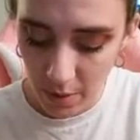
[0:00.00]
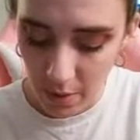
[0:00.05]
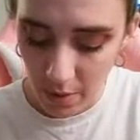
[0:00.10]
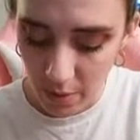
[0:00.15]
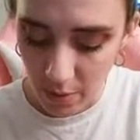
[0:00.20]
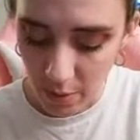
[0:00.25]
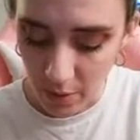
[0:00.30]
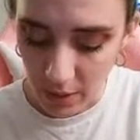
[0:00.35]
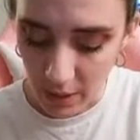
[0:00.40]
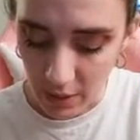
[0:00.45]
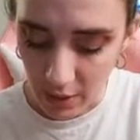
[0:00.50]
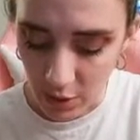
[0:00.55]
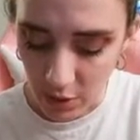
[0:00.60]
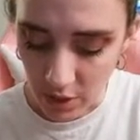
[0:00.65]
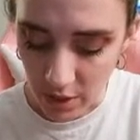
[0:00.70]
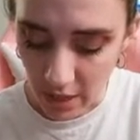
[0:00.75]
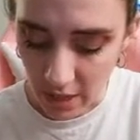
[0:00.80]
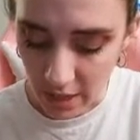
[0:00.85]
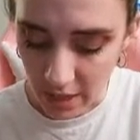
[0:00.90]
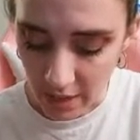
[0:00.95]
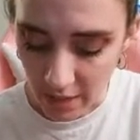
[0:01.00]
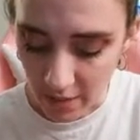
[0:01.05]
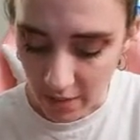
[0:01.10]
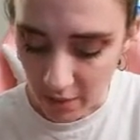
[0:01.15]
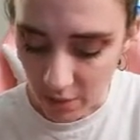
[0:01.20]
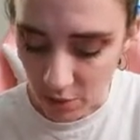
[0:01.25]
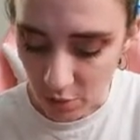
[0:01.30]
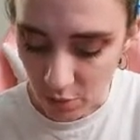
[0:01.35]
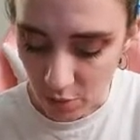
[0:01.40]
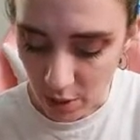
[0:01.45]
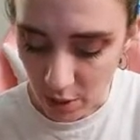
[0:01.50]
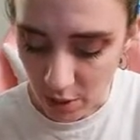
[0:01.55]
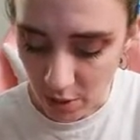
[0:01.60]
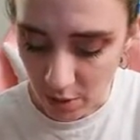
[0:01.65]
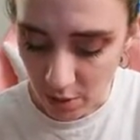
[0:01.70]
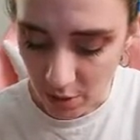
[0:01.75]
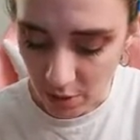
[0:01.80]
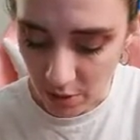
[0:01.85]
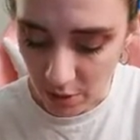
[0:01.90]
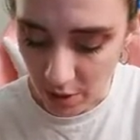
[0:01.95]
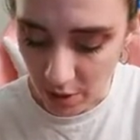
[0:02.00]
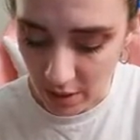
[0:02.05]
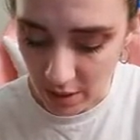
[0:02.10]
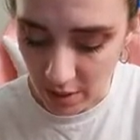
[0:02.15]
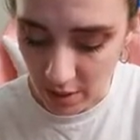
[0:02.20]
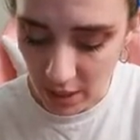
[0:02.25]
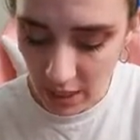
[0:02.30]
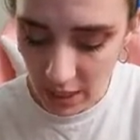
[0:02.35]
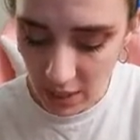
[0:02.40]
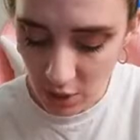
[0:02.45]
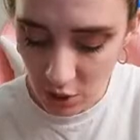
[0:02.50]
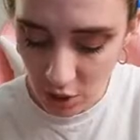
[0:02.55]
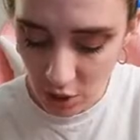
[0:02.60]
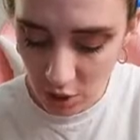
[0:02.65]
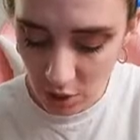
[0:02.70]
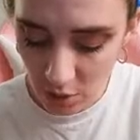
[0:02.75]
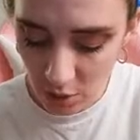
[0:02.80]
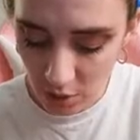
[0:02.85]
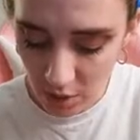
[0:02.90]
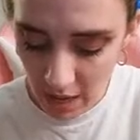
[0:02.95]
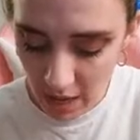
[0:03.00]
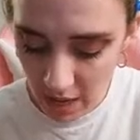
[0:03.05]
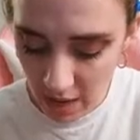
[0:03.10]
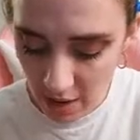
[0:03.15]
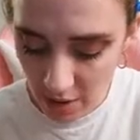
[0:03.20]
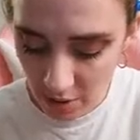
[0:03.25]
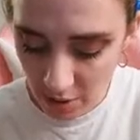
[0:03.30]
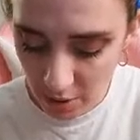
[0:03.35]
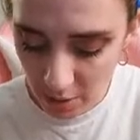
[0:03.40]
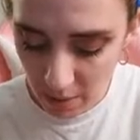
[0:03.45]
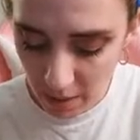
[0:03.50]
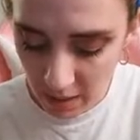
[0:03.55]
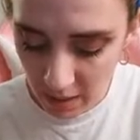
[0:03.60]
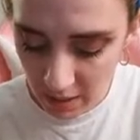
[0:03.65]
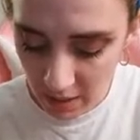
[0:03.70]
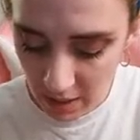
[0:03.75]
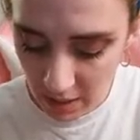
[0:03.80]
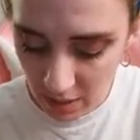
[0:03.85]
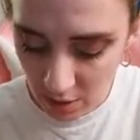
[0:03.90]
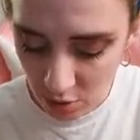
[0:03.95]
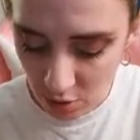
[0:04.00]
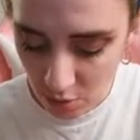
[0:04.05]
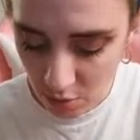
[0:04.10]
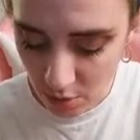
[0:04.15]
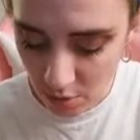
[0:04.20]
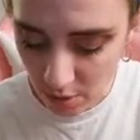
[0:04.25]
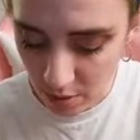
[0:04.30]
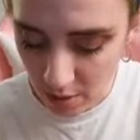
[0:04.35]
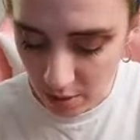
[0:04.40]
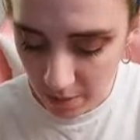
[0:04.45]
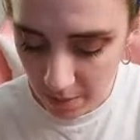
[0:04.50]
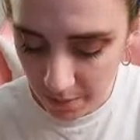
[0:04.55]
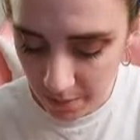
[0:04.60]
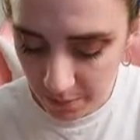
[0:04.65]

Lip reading: for each side of this row. So I chain 2 now to make the next corner.